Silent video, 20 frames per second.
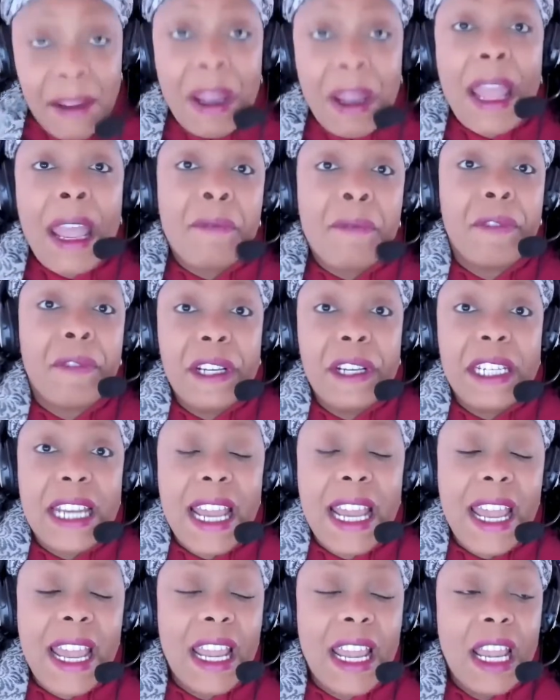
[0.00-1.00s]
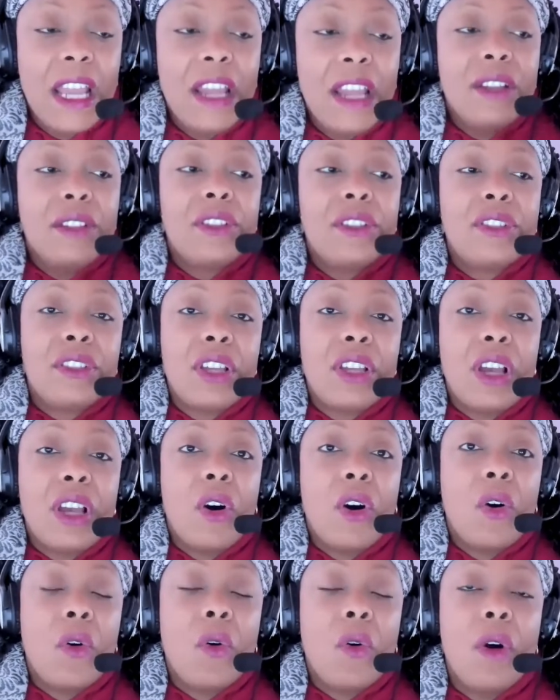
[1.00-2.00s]
every day.
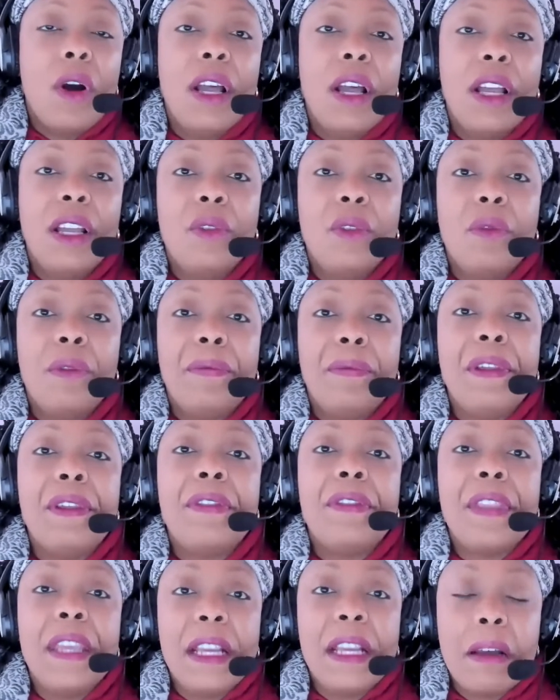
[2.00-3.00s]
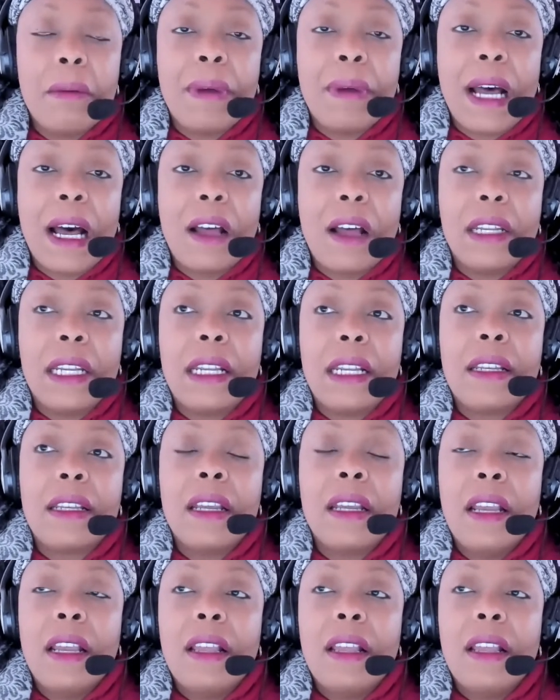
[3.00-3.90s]
So if you think about it,